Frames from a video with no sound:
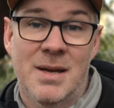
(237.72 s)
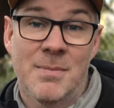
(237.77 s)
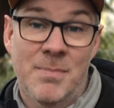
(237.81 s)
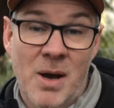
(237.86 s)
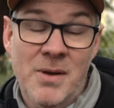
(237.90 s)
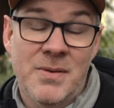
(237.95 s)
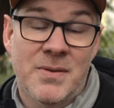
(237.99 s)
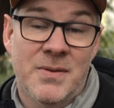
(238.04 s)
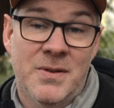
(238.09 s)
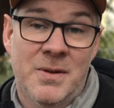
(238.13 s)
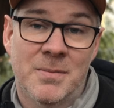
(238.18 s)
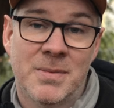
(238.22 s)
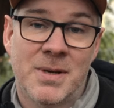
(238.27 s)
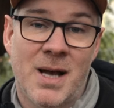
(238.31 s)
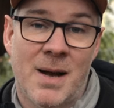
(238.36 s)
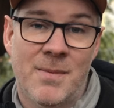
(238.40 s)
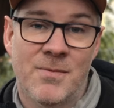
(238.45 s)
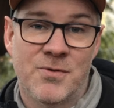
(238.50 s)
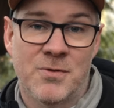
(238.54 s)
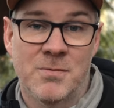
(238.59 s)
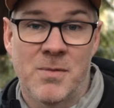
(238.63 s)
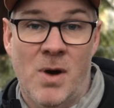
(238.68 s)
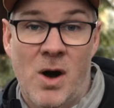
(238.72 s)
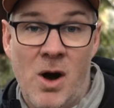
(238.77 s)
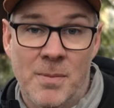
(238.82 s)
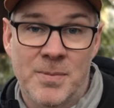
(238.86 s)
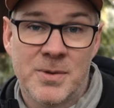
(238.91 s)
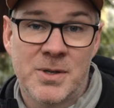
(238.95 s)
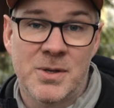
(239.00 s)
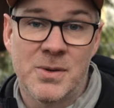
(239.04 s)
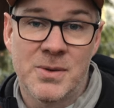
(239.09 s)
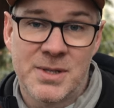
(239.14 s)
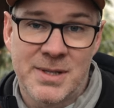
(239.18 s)
in both of them comes from
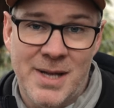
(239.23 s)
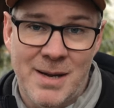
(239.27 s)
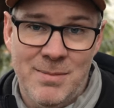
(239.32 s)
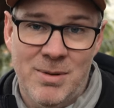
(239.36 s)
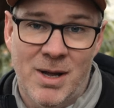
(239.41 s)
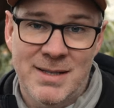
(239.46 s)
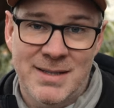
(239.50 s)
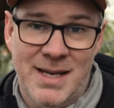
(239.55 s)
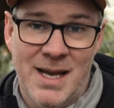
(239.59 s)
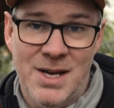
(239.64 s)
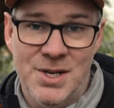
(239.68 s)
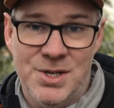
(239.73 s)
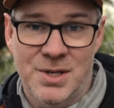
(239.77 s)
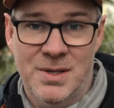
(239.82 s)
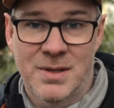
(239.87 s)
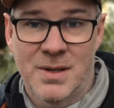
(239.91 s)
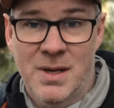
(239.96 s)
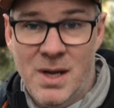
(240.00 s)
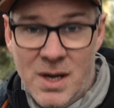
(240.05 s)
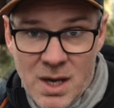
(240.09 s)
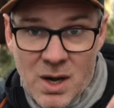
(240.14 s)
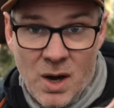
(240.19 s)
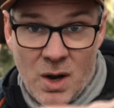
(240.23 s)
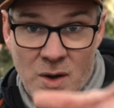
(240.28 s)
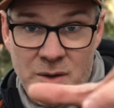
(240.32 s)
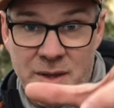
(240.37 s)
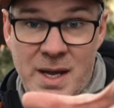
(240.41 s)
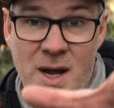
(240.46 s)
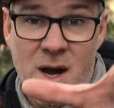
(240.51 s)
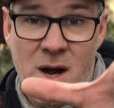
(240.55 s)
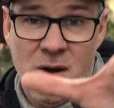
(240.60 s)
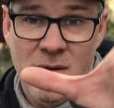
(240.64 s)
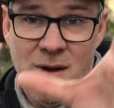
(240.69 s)
optical stabilization on
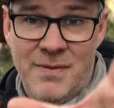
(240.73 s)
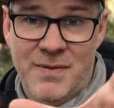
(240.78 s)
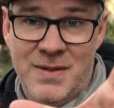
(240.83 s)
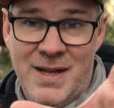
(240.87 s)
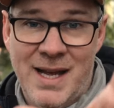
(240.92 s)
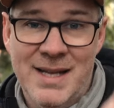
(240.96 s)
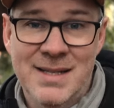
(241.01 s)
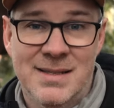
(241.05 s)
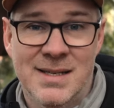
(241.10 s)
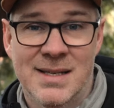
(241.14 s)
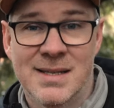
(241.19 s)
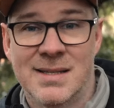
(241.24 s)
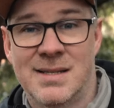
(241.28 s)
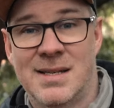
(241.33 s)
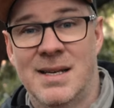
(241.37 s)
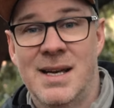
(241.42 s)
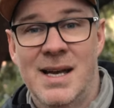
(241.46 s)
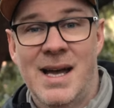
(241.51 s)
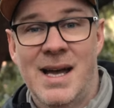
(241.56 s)
the RF lenses